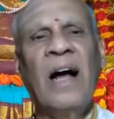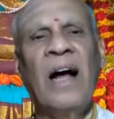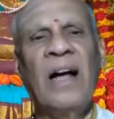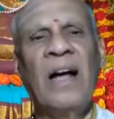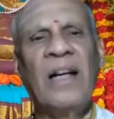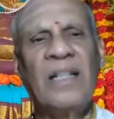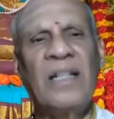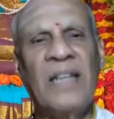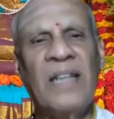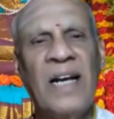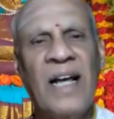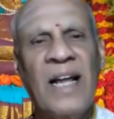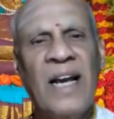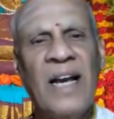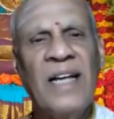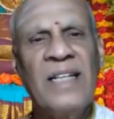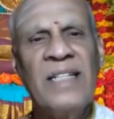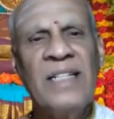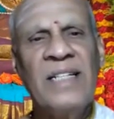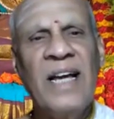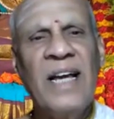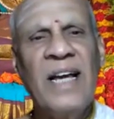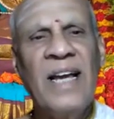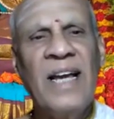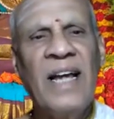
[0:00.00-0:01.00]

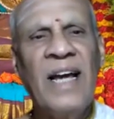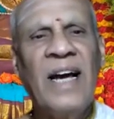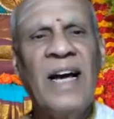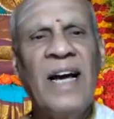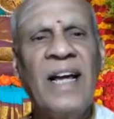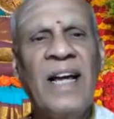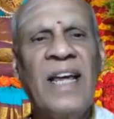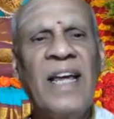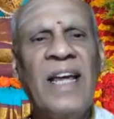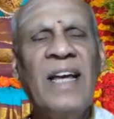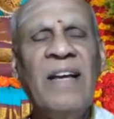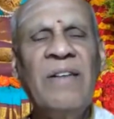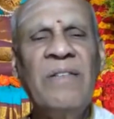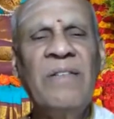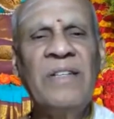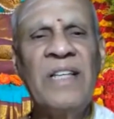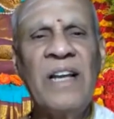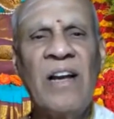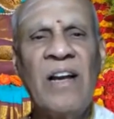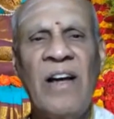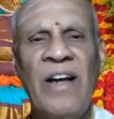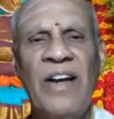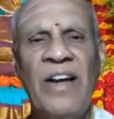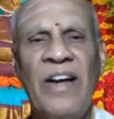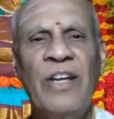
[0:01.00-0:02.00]
Shankaracharya, he gives
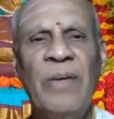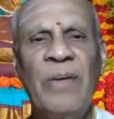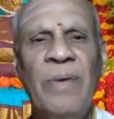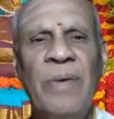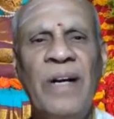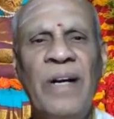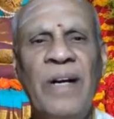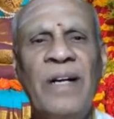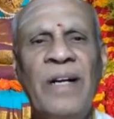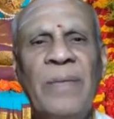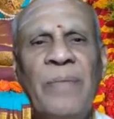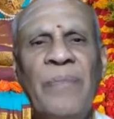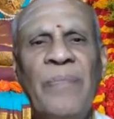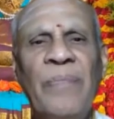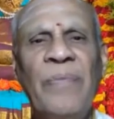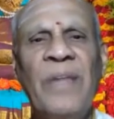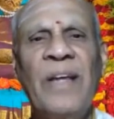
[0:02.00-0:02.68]
an argument.